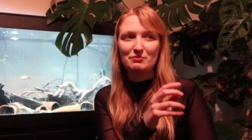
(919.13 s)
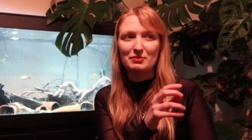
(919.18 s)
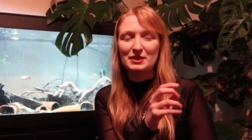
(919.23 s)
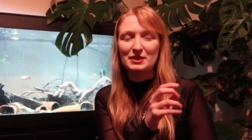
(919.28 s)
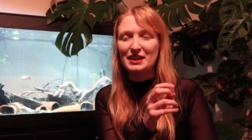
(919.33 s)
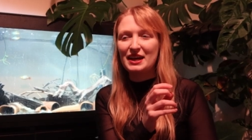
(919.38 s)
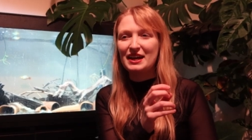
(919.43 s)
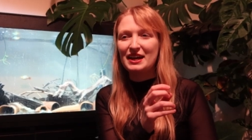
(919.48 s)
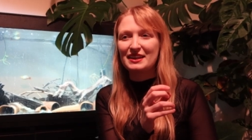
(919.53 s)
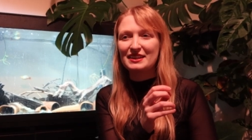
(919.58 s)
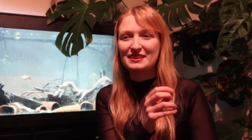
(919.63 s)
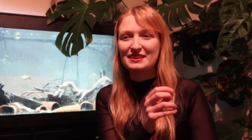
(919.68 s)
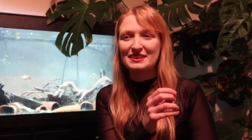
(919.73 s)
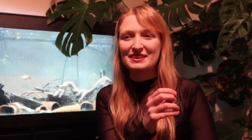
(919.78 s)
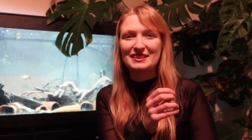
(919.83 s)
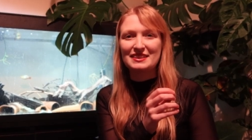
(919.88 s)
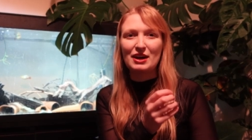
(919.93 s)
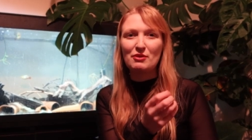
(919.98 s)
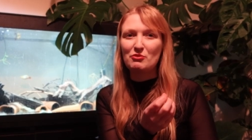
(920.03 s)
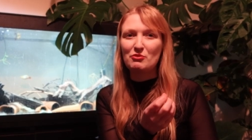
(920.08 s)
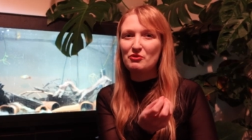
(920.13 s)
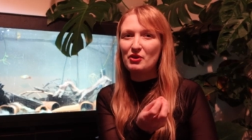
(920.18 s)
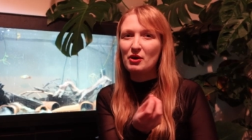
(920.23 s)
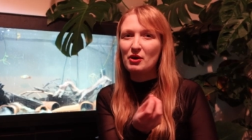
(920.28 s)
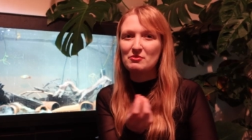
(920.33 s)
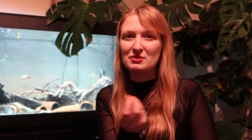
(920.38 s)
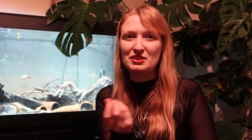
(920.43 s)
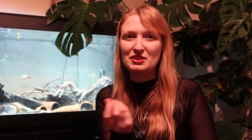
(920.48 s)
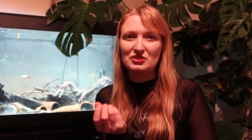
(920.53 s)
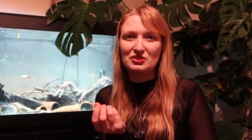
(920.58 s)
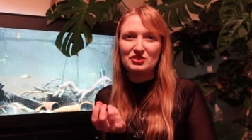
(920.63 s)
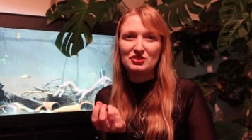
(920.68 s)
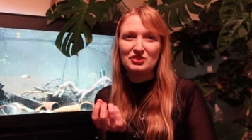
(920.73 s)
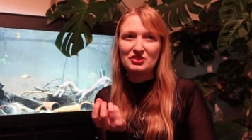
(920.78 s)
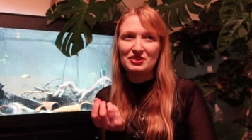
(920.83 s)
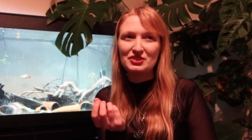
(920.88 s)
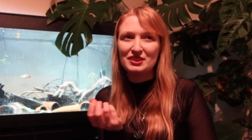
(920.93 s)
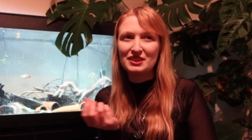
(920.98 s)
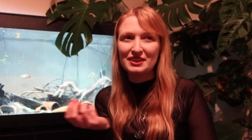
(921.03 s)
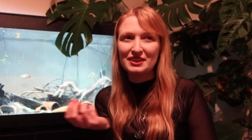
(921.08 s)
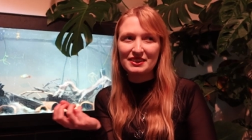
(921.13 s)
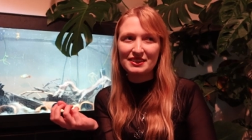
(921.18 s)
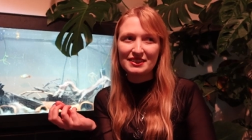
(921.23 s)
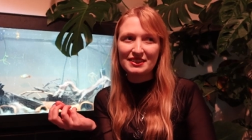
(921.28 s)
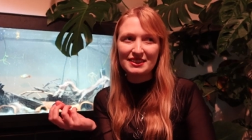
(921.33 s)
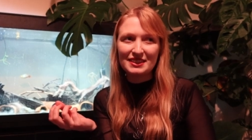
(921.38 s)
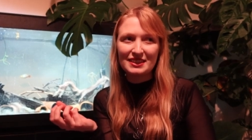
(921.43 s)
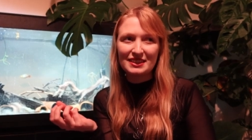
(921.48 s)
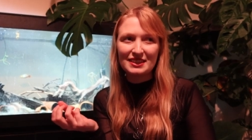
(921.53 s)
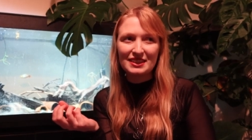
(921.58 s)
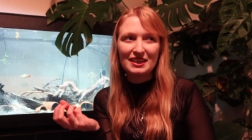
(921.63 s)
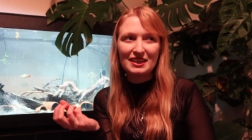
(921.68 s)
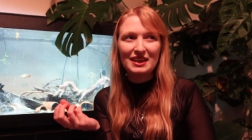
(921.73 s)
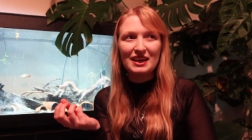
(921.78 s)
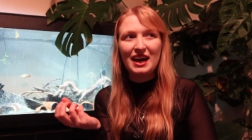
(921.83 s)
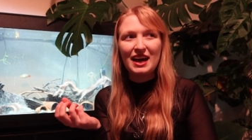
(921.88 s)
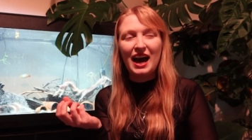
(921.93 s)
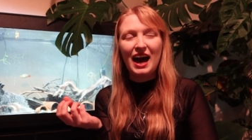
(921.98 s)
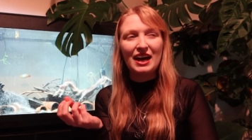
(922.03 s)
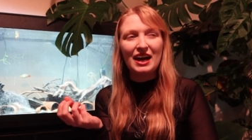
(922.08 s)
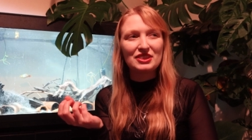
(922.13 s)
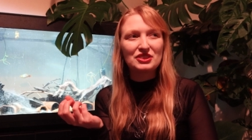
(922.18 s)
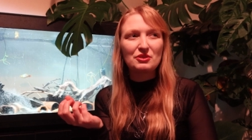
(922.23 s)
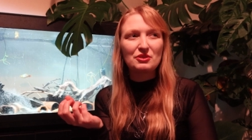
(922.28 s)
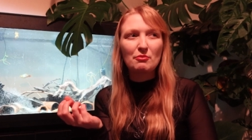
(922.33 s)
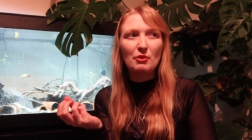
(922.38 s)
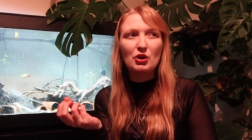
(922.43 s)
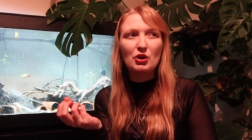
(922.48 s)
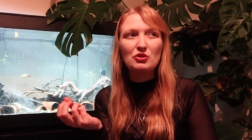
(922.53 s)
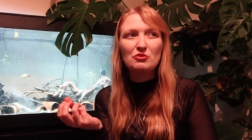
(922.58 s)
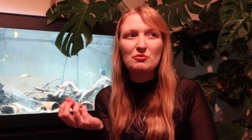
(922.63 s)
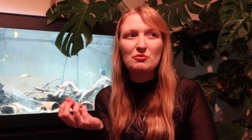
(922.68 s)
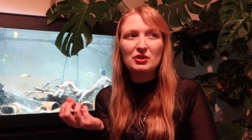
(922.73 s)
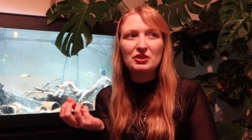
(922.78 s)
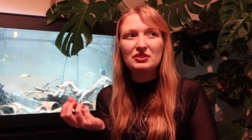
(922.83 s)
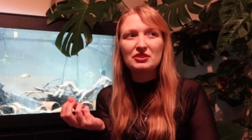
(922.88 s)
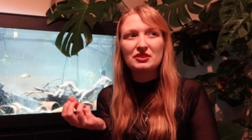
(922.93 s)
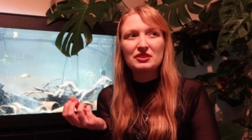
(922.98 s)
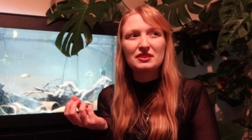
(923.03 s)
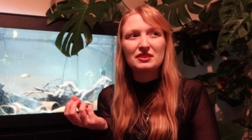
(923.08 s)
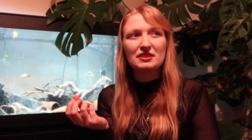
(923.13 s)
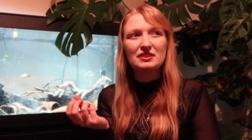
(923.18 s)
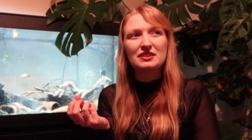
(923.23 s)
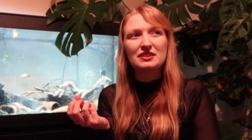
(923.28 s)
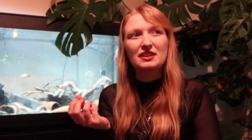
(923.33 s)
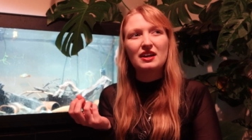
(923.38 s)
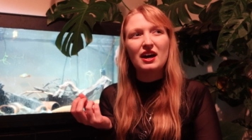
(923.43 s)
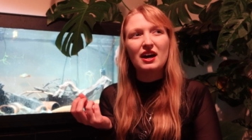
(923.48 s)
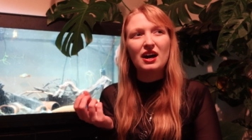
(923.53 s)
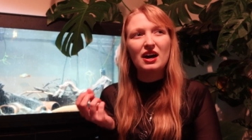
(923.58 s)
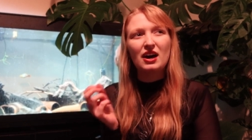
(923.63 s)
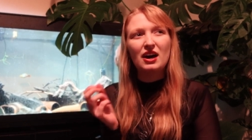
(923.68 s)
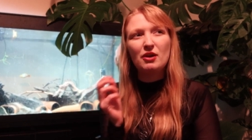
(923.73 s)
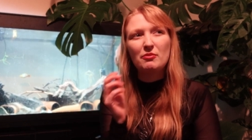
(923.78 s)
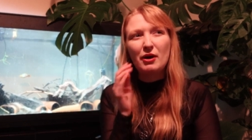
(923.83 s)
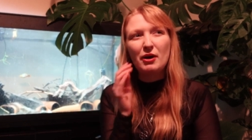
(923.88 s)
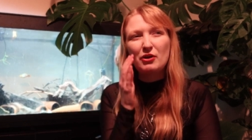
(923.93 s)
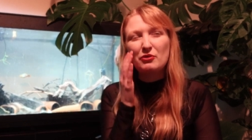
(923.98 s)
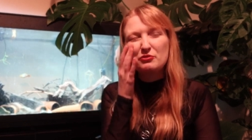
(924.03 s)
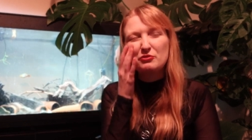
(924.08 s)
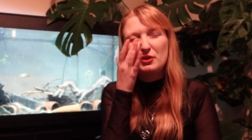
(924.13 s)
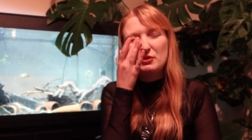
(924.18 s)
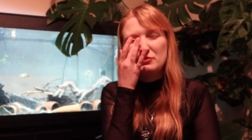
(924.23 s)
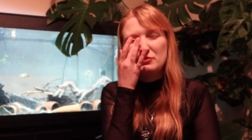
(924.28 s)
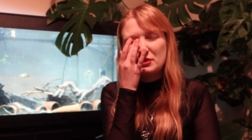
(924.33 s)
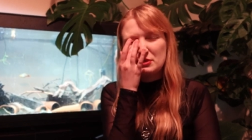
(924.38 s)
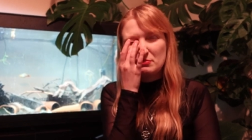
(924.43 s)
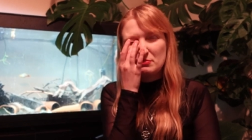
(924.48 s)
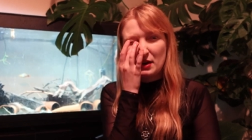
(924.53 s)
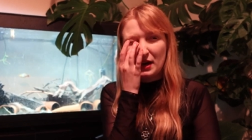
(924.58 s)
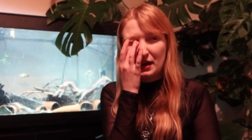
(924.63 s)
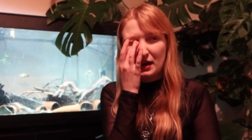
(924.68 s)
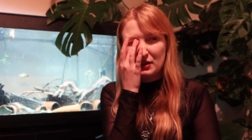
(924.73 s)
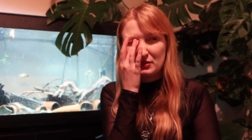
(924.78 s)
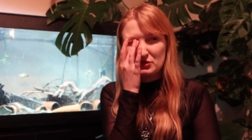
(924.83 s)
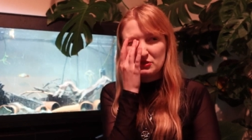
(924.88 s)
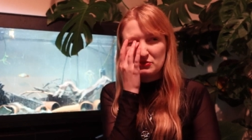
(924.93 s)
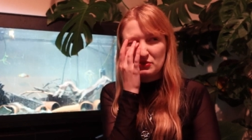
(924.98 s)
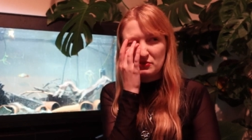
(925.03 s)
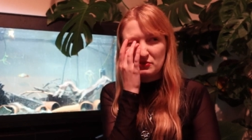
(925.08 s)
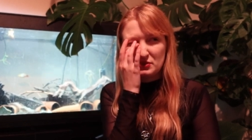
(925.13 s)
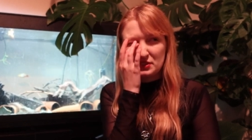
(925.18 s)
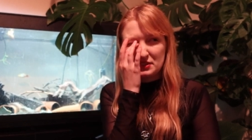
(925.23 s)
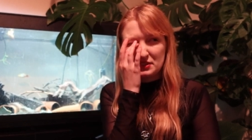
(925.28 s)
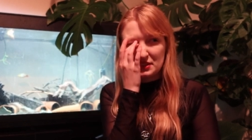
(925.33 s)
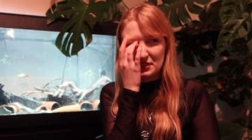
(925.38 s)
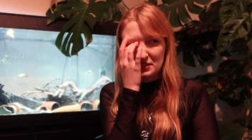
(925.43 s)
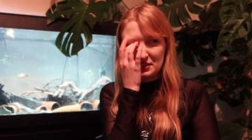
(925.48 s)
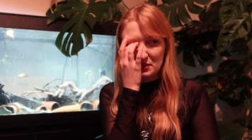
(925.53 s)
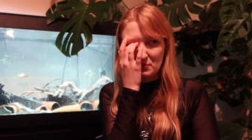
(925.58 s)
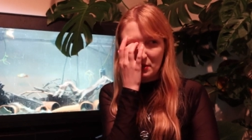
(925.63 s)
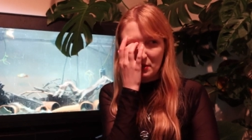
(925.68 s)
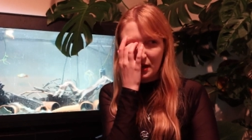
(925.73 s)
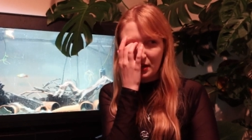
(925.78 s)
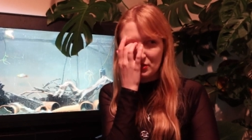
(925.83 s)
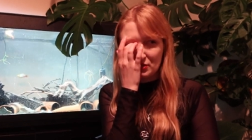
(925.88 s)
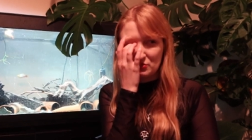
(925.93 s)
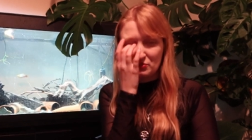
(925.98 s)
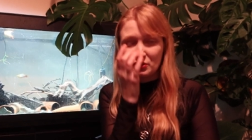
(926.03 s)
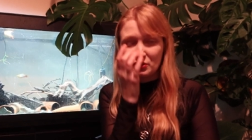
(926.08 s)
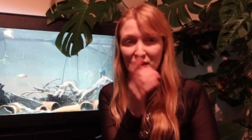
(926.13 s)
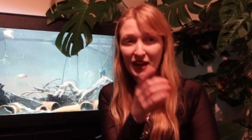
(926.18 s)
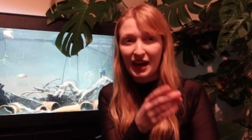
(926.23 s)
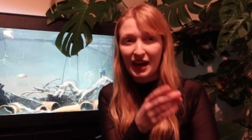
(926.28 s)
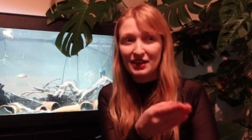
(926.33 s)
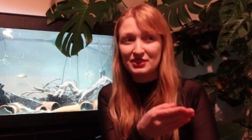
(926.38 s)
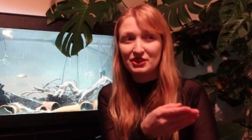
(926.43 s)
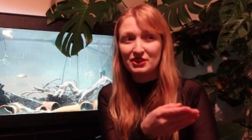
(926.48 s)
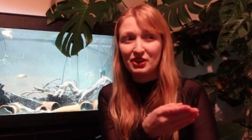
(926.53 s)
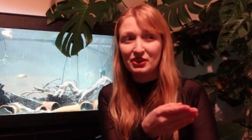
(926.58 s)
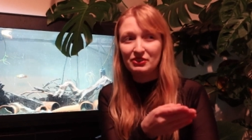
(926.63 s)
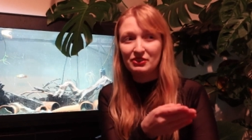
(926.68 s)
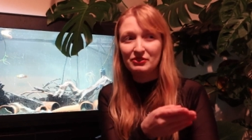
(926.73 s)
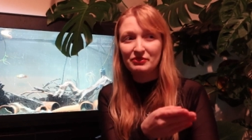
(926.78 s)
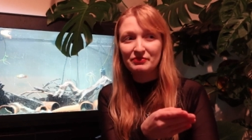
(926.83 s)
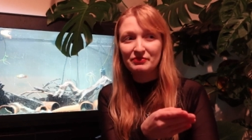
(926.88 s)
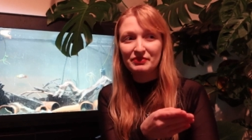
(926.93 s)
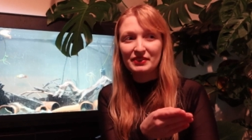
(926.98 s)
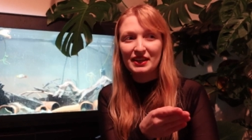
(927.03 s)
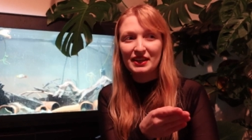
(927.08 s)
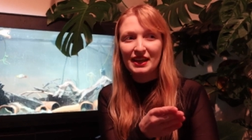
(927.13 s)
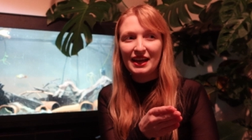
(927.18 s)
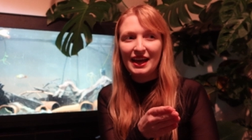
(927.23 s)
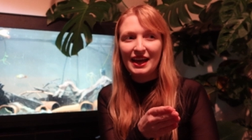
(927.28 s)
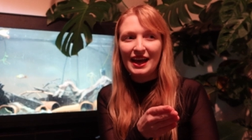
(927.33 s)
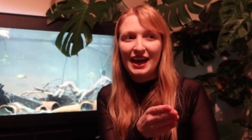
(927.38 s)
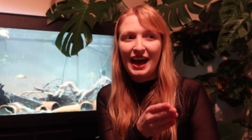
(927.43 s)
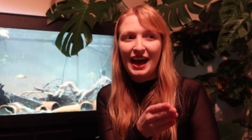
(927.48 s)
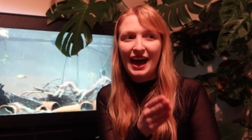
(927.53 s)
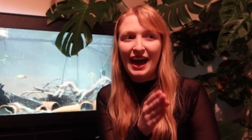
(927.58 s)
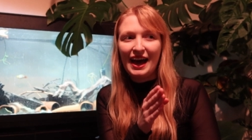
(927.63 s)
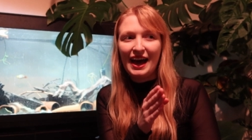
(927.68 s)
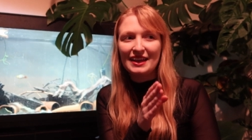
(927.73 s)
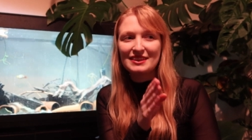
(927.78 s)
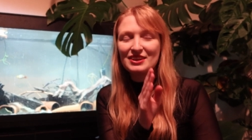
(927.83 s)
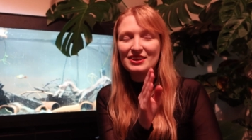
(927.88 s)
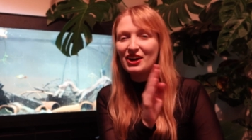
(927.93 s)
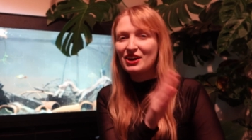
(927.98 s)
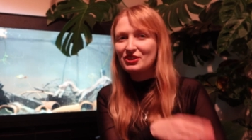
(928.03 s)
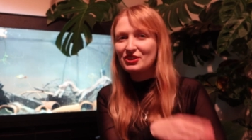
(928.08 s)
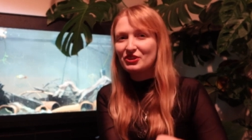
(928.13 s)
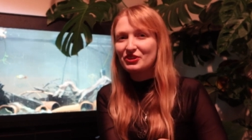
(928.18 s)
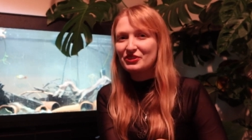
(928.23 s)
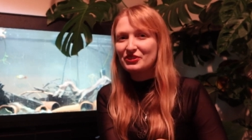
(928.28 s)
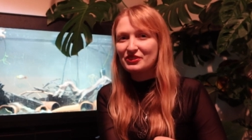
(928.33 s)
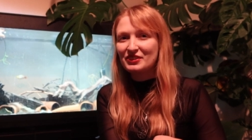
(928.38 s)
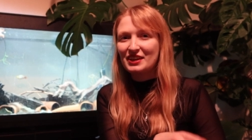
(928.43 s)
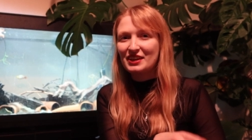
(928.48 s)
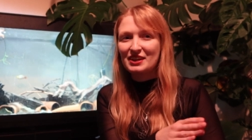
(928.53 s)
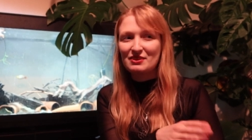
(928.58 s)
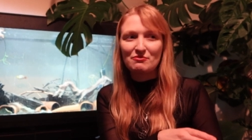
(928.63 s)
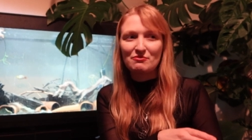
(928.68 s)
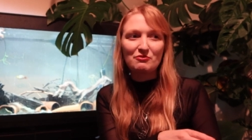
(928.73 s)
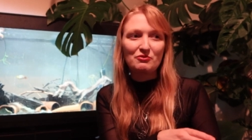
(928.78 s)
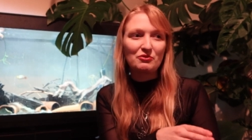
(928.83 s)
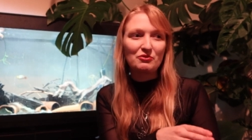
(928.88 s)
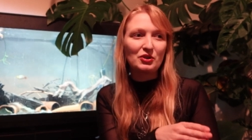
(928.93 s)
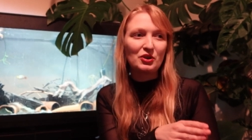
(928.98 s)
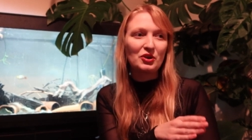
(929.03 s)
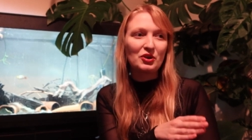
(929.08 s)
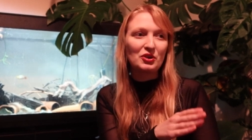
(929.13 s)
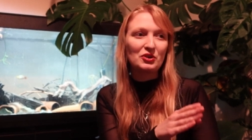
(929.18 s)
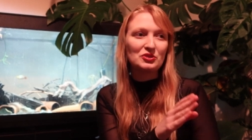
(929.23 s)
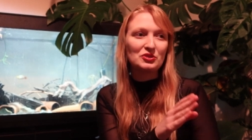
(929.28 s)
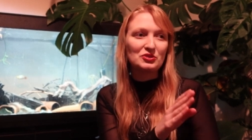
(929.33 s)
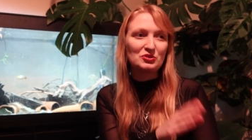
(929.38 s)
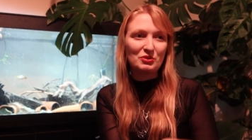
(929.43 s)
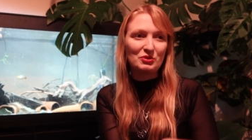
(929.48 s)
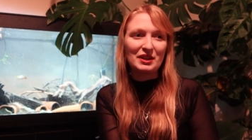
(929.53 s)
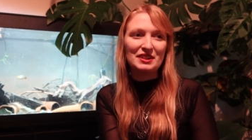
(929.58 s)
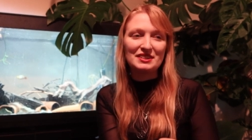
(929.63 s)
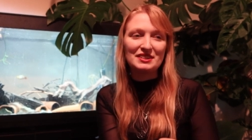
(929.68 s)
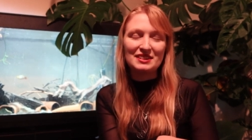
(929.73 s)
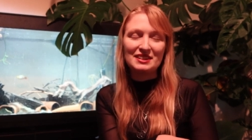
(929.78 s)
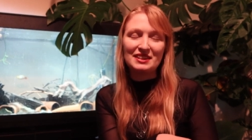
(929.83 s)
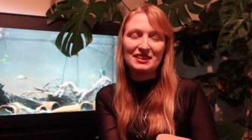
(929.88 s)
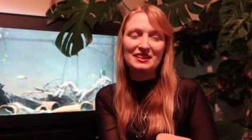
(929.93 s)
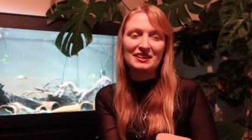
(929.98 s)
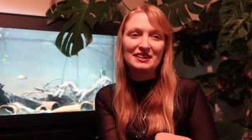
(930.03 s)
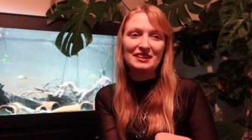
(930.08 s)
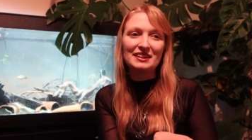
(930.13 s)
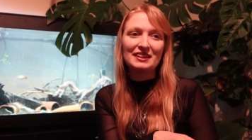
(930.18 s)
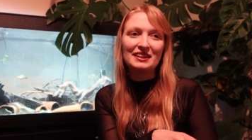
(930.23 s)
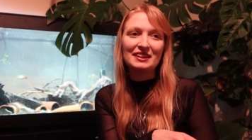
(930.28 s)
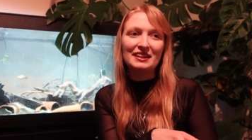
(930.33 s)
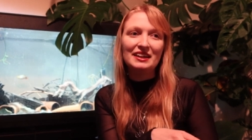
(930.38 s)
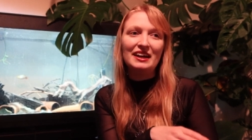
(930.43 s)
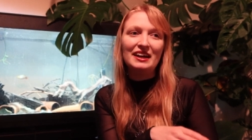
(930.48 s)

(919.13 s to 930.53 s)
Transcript: Panaculus albivermis is usually like, at the moment, about £50, £50-60 for an adult. And I got him for 20.